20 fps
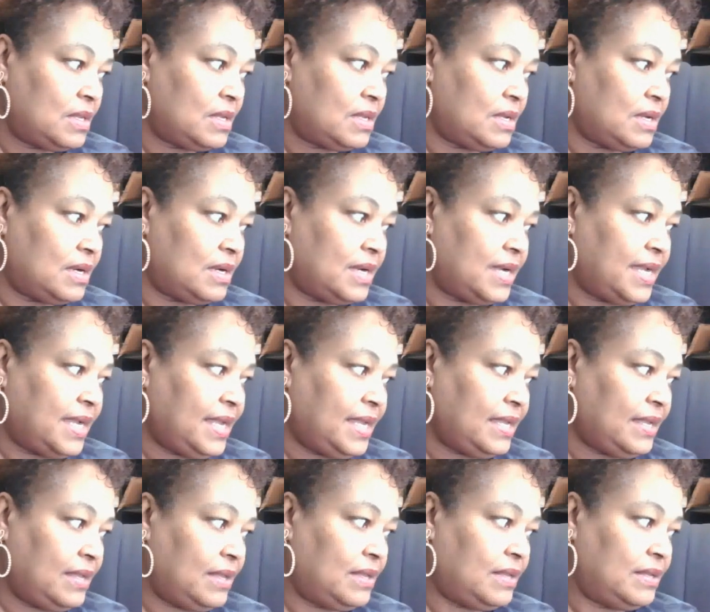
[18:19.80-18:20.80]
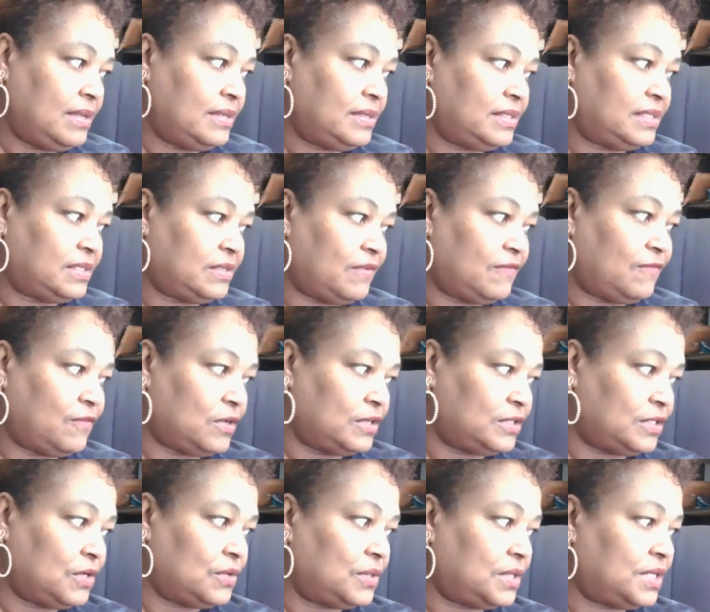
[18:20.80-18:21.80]
All right. So far,
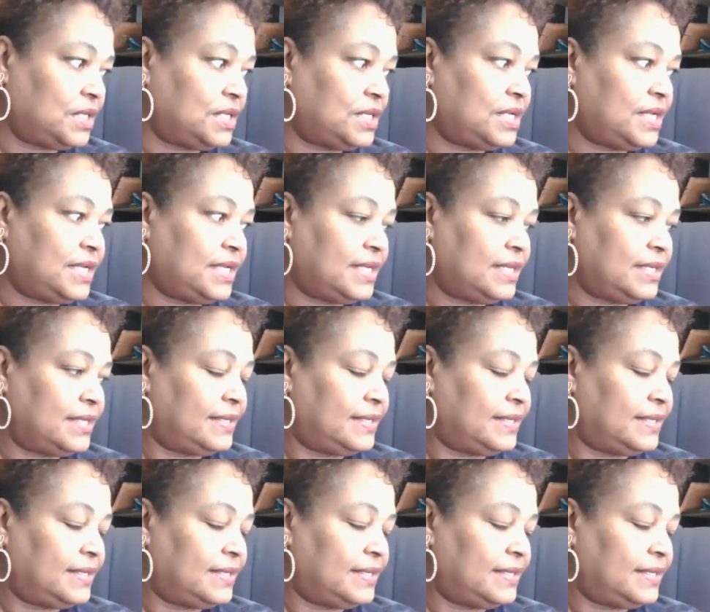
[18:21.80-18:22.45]
so good.